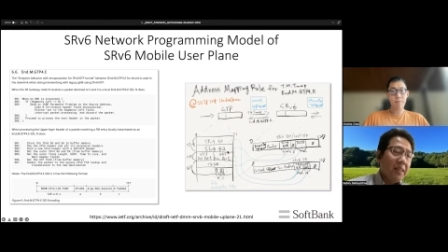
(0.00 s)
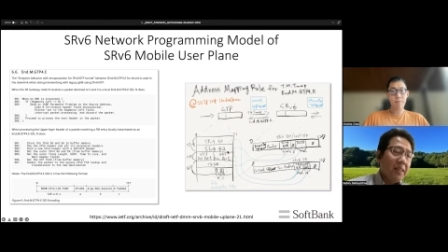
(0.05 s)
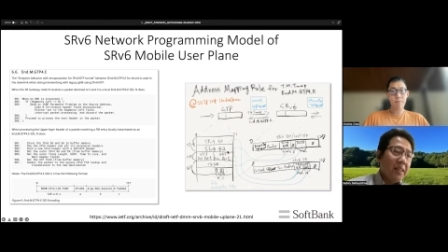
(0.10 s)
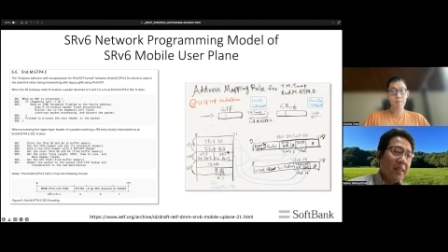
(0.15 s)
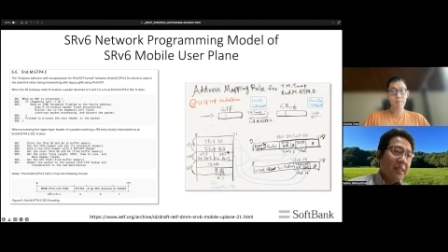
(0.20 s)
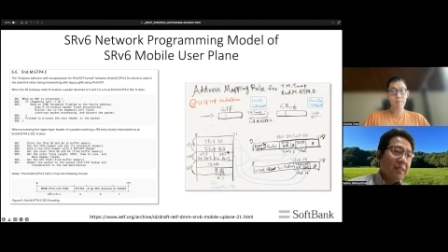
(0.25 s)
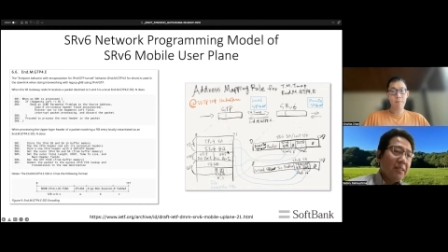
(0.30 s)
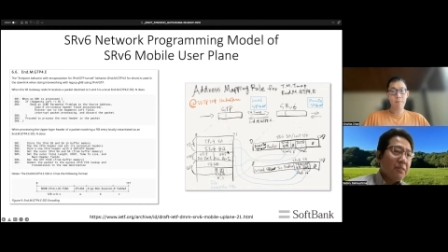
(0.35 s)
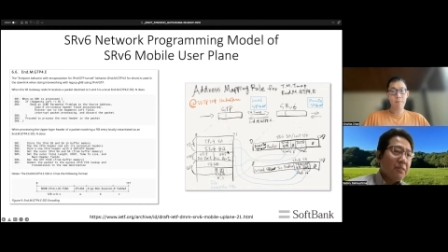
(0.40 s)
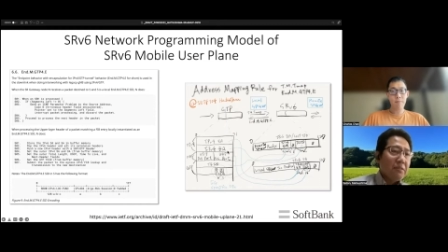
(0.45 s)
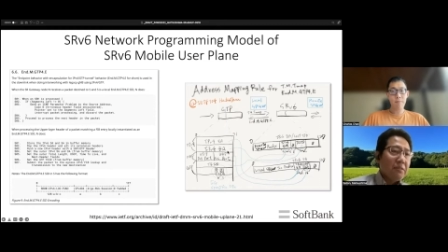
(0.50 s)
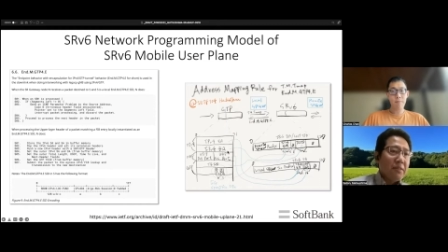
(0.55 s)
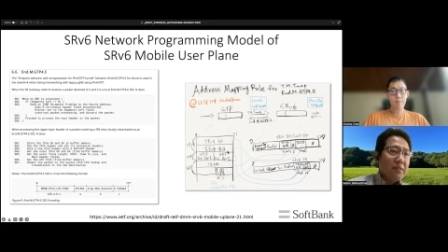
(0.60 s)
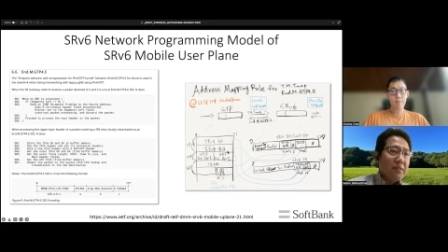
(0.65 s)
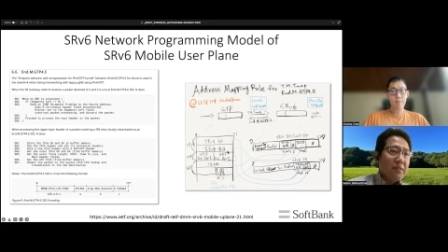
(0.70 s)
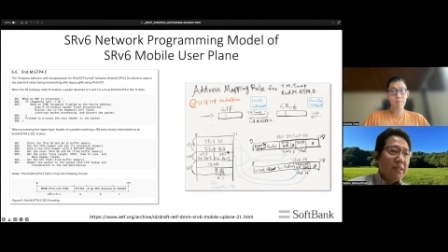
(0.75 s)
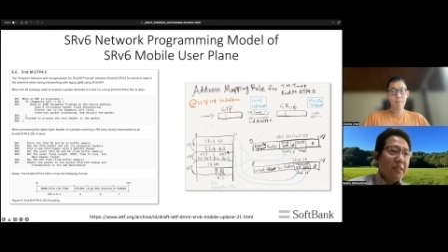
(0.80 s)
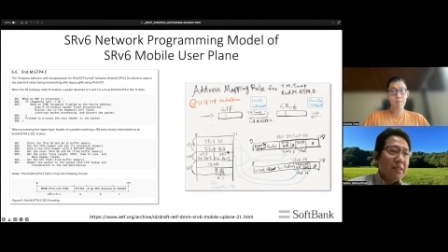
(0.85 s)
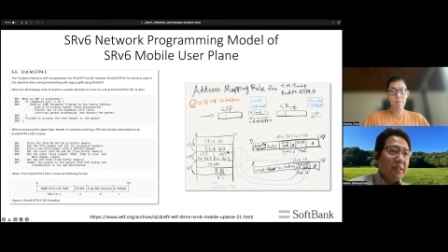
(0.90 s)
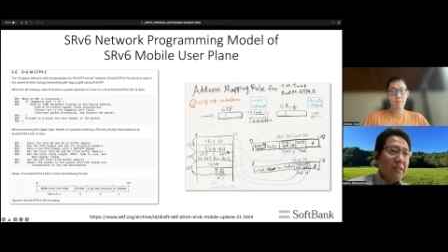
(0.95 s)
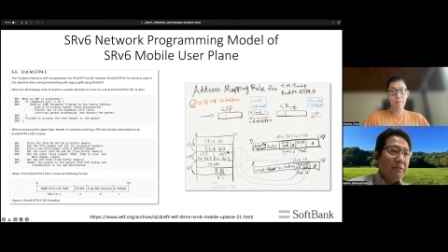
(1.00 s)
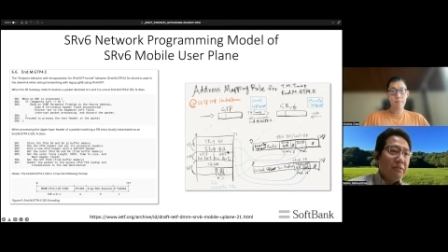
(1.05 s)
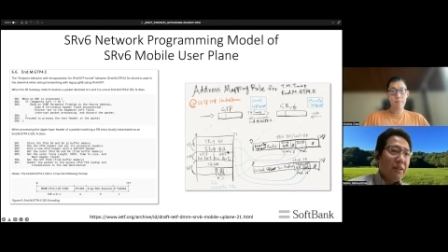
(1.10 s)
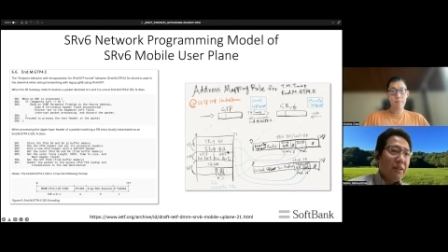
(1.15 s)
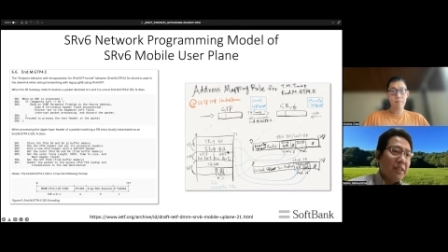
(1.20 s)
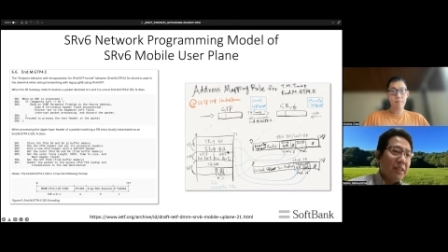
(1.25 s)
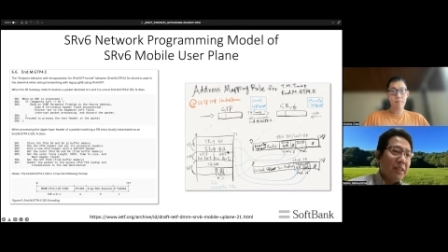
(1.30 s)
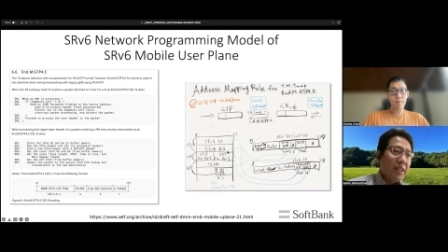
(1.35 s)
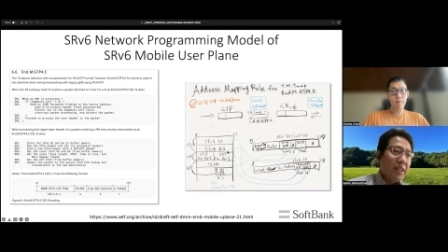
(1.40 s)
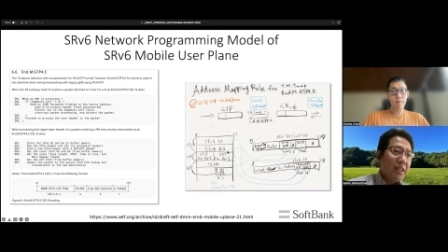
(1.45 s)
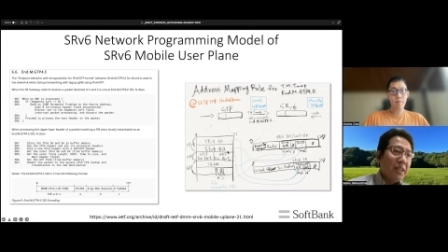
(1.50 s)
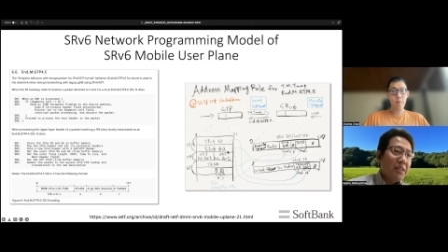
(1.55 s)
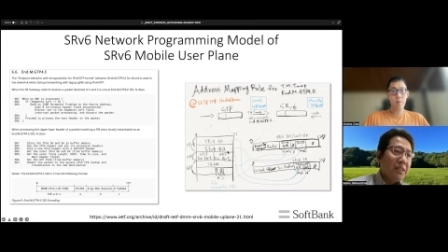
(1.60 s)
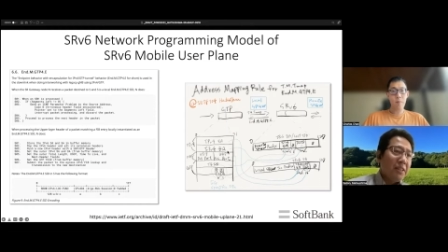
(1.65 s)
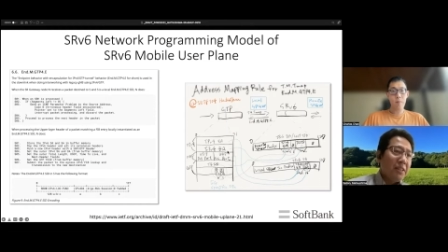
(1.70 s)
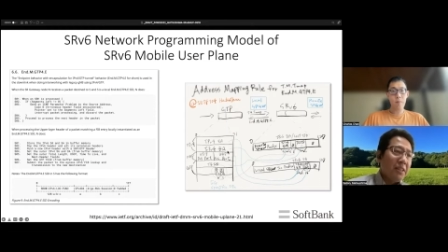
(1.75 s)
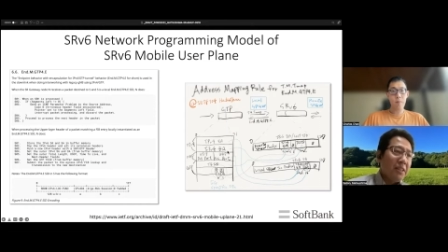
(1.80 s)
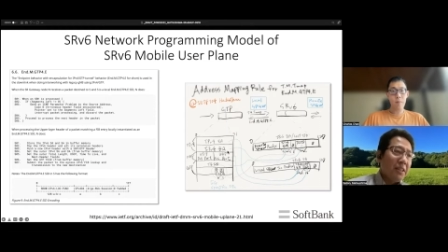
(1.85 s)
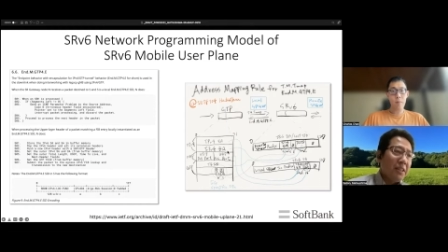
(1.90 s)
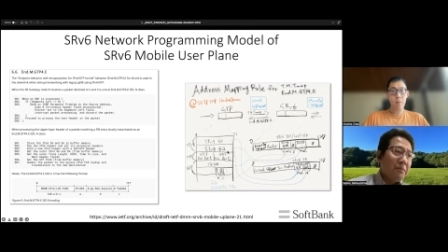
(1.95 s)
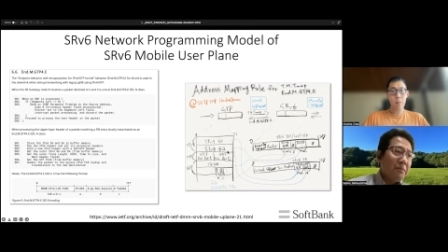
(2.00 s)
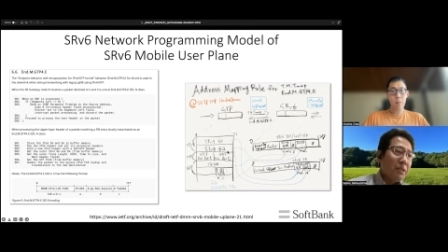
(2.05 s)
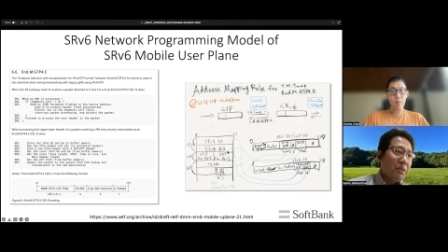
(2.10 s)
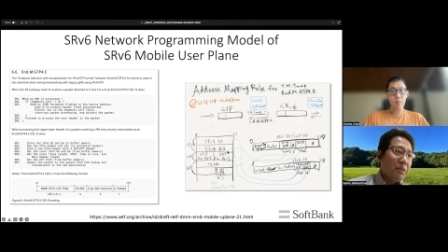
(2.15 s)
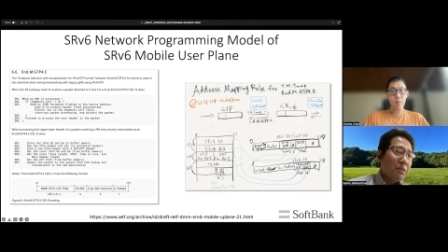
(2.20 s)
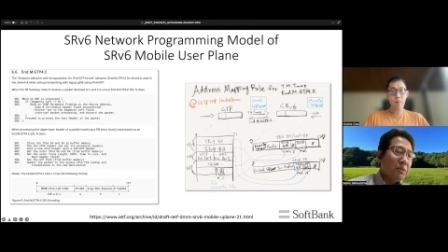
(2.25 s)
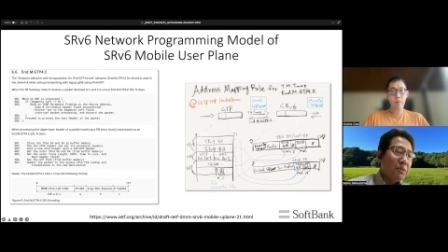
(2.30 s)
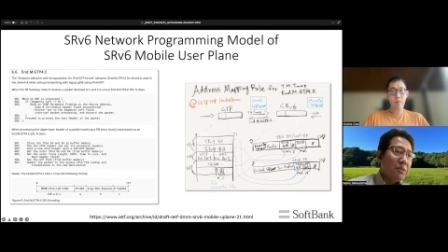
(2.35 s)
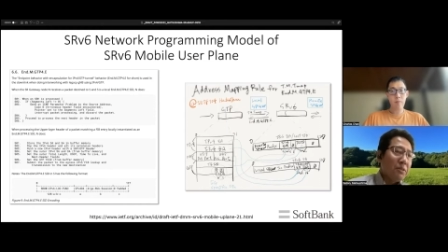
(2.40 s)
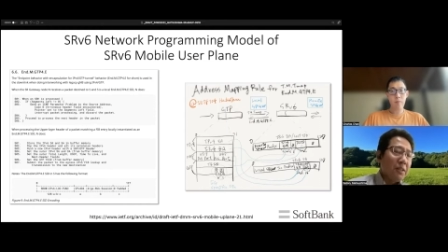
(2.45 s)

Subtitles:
That's really funny idea because